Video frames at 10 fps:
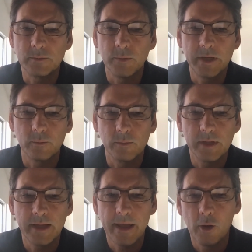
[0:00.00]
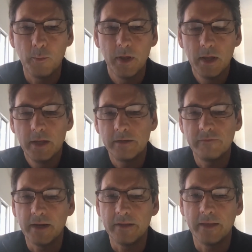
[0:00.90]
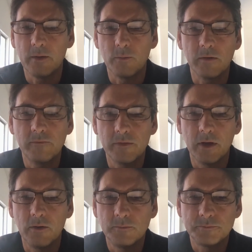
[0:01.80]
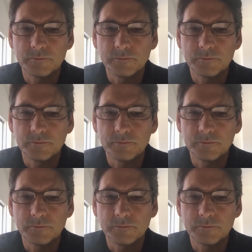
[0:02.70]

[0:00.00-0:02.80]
and we can really help define that workflow